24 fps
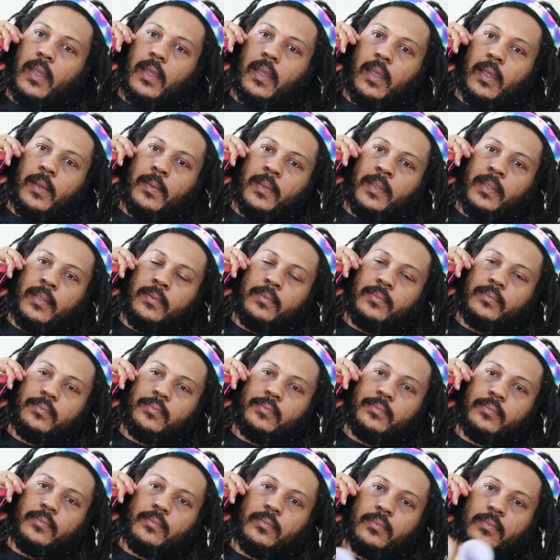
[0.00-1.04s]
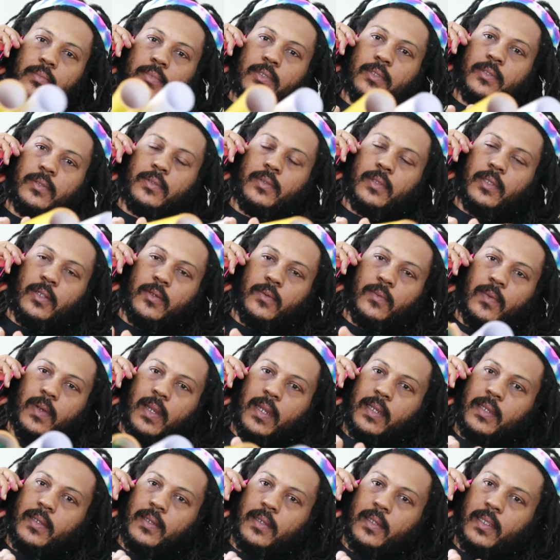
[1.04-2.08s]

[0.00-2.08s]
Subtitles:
I mean, they're right